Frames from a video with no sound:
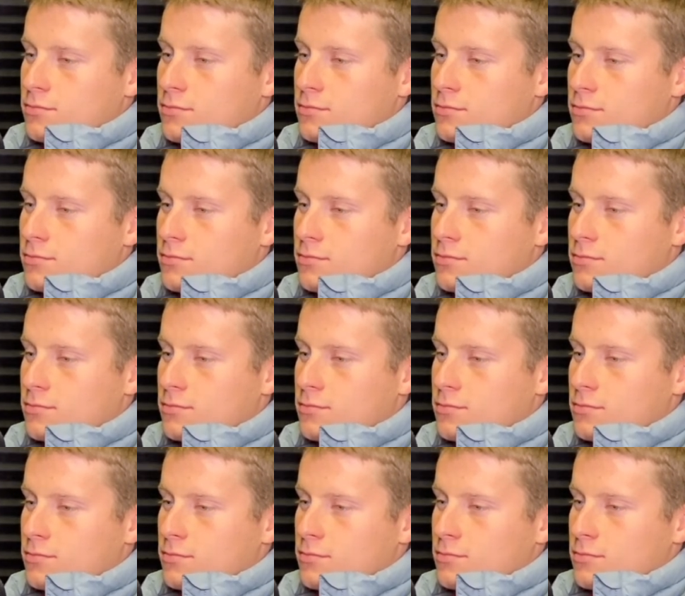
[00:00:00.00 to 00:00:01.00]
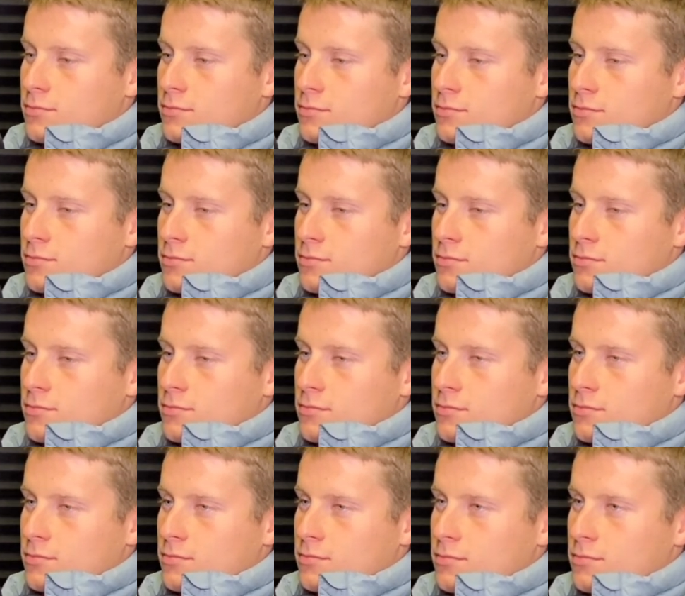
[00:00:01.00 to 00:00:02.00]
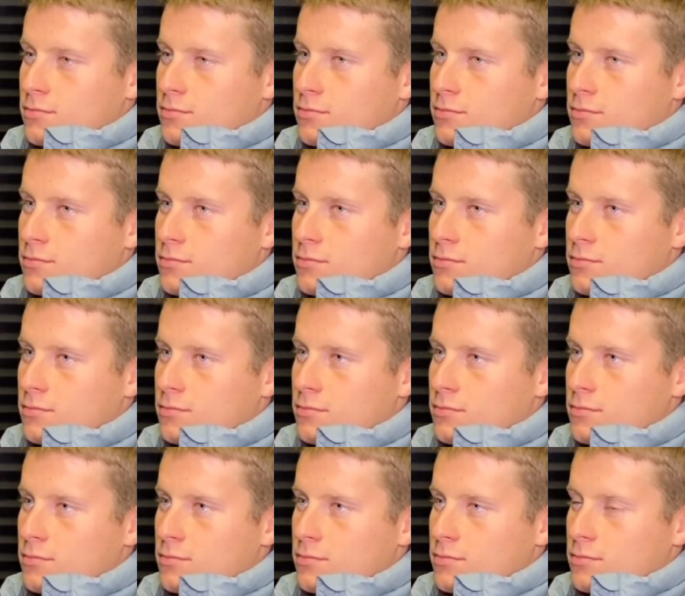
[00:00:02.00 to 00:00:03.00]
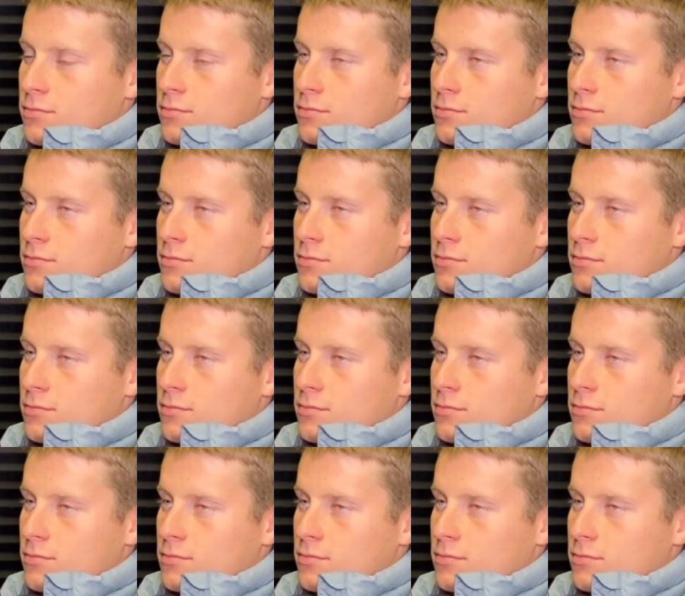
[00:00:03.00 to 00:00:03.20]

No words are spoken by the person on screen.